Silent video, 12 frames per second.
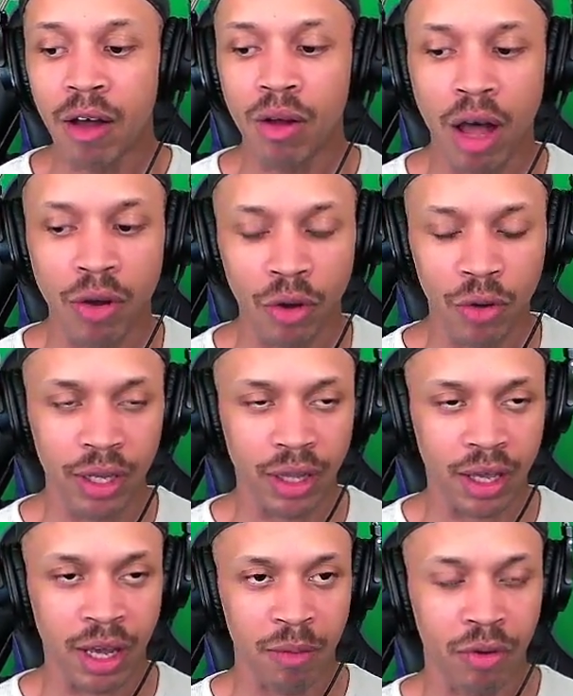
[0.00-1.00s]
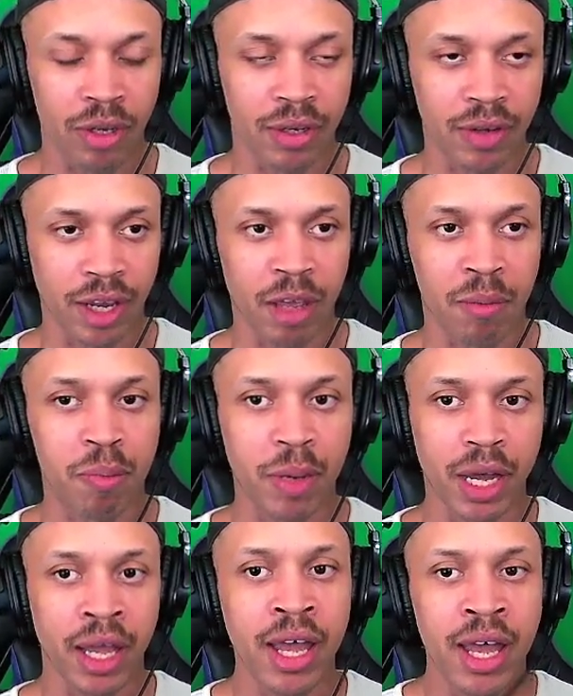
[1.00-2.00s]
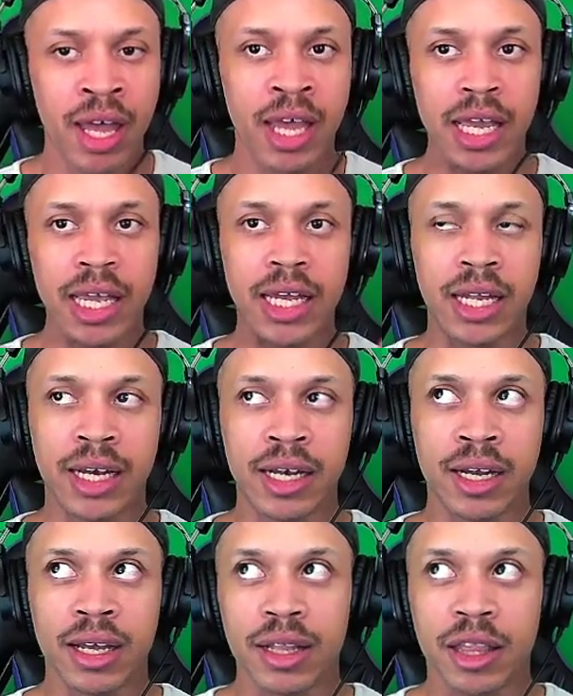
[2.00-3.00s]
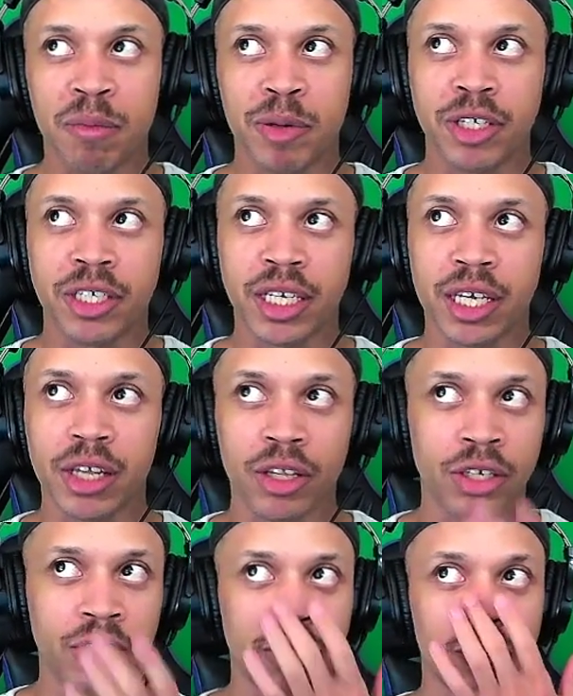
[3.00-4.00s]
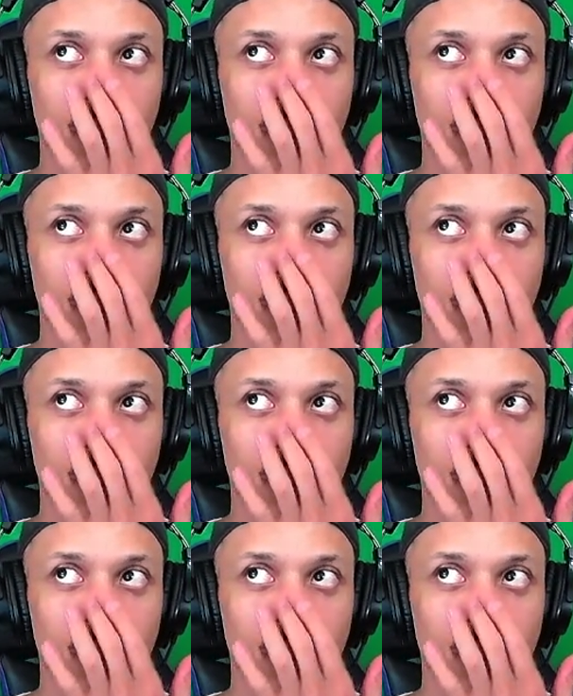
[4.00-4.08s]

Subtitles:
go get a couple in a second, but in the particulars,